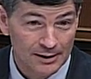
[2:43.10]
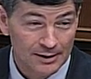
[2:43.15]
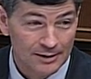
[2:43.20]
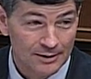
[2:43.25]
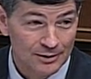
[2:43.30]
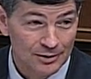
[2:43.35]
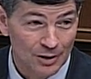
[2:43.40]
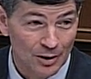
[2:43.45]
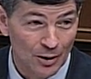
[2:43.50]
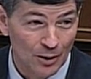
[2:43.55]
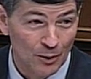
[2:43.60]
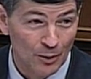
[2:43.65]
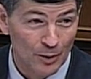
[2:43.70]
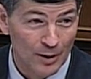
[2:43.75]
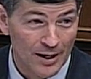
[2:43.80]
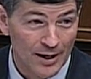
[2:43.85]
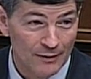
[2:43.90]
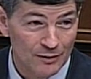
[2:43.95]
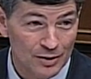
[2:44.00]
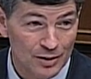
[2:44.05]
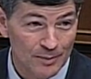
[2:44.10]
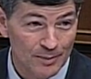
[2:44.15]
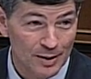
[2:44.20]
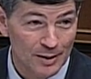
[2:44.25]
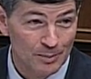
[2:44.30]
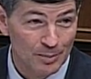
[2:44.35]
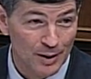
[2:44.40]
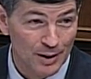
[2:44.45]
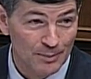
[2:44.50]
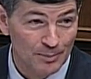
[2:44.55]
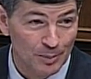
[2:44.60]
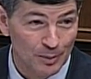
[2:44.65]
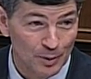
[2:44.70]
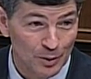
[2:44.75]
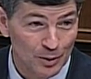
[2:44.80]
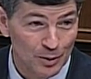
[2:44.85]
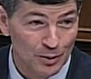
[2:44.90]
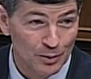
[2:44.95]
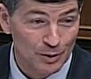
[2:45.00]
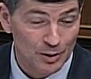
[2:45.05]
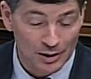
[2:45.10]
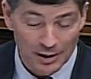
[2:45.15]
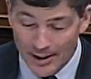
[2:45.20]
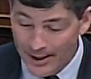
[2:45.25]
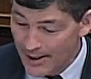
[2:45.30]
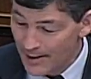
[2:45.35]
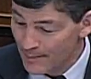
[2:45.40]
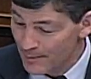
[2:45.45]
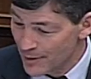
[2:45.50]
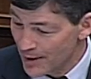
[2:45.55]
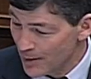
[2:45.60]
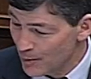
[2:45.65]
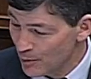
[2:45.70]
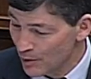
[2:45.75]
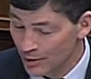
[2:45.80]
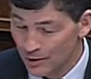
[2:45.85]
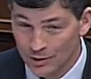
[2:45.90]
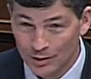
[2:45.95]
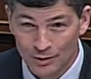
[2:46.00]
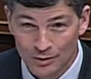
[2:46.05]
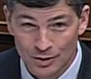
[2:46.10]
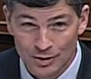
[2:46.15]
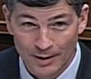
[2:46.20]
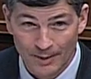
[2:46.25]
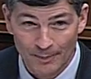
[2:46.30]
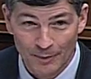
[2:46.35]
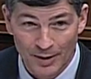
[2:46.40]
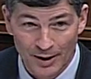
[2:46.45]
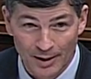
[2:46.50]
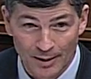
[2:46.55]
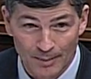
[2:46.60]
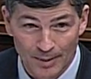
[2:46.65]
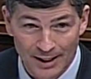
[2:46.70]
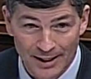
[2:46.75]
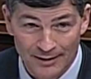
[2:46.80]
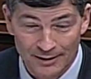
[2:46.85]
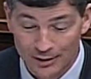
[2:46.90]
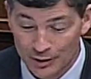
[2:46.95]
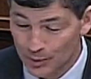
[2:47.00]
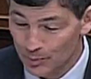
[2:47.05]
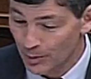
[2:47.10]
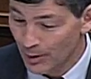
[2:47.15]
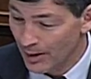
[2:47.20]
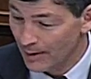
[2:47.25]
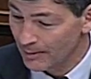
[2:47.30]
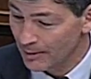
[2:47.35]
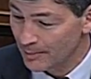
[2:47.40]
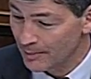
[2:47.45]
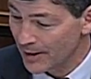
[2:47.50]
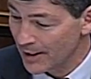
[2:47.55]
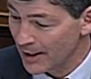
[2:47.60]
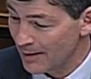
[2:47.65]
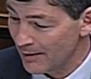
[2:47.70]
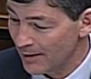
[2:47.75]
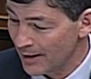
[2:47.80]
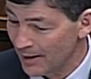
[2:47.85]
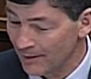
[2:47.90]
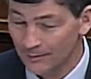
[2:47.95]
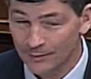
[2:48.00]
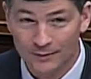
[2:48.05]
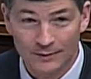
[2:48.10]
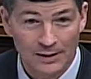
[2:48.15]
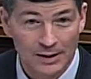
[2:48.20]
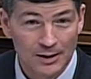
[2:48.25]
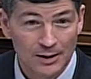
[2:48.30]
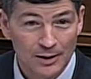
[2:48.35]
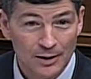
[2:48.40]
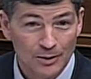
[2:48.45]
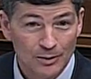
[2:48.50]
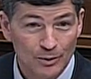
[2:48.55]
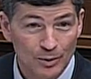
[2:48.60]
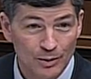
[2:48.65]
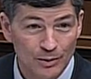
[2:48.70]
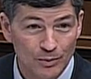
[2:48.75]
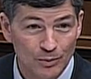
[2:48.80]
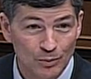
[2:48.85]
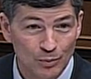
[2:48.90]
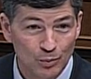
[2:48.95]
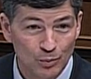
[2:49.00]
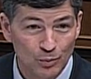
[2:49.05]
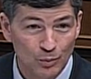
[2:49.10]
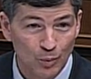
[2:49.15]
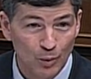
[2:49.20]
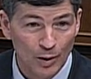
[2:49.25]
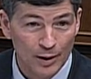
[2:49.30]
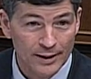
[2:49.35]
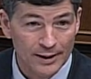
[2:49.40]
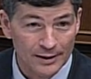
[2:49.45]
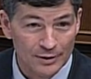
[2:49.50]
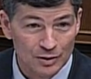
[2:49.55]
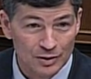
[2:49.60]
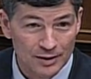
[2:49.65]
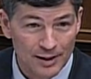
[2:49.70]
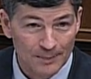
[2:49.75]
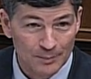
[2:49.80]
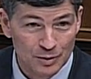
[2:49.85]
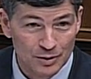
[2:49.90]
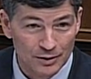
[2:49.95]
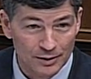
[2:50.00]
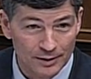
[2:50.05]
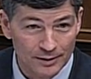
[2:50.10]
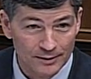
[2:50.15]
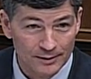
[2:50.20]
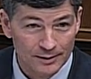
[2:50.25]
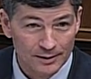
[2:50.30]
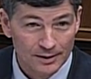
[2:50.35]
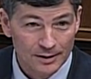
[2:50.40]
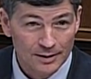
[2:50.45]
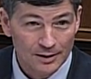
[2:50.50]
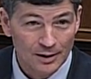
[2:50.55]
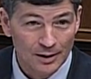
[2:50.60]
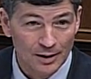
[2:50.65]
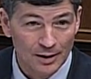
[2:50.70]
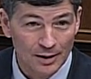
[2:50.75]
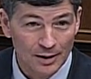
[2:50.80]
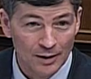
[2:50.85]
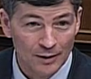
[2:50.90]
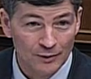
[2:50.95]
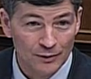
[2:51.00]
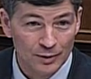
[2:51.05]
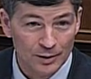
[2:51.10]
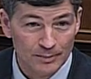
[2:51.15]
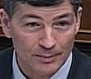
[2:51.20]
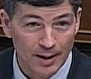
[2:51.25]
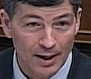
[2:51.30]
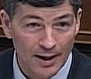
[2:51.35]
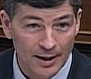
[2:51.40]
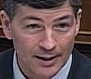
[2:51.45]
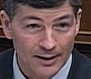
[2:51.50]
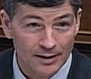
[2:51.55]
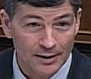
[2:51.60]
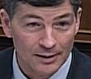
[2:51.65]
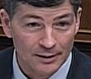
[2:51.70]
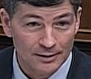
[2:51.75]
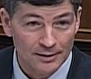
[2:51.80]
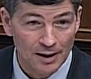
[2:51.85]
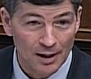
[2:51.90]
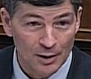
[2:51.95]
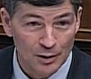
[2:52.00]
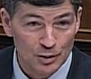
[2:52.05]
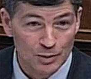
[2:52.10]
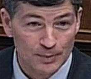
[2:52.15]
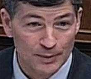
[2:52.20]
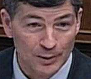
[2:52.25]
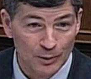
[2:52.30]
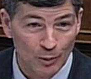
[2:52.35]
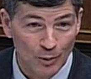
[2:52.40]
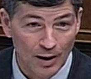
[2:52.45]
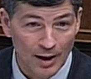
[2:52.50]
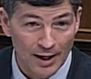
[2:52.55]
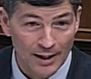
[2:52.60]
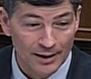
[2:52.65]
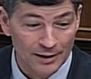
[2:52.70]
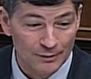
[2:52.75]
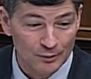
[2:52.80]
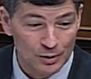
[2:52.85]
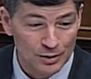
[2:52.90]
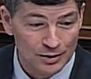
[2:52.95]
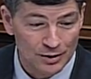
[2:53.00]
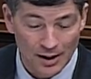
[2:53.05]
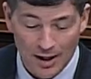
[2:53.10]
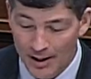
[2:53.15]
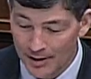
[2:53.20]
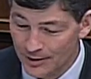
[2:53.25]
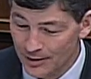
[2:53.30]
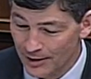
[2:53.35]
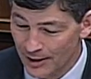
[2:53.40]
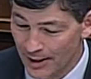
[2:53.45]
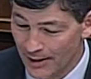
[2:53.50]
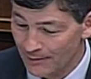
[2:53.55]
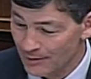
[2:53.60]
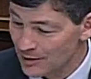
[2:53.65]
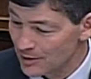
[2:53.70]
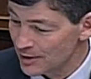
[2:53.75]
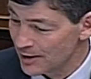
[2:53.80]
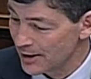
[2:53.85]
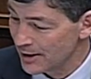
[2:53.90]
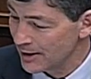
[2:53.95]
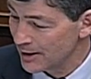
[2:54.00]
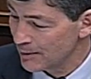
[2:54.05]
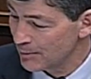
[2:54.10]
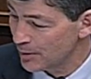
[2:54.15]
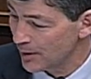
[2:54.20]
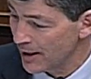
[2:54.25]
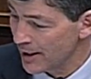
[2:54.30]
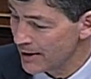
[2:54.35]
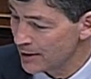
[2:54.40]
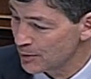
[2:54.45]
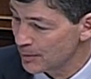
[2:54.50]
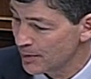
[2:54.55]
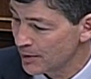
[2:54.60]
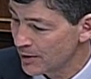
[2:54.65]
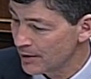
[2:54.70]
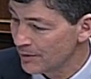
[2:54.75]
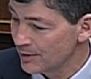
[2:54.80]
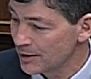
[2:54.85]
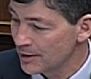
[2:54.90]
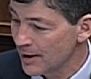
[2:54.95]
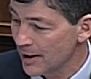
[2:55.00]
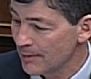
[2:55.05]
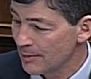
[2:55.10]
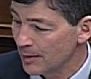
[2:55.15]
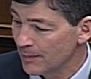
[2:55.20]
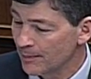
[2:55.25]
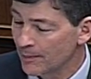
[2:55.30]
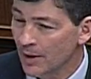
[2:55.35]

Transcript: So we have so many people who claim they want to do something about this problem, but I've, with one exception offered by Congressman Ryan of Wisconsin, I haven't seen any plans put on the table.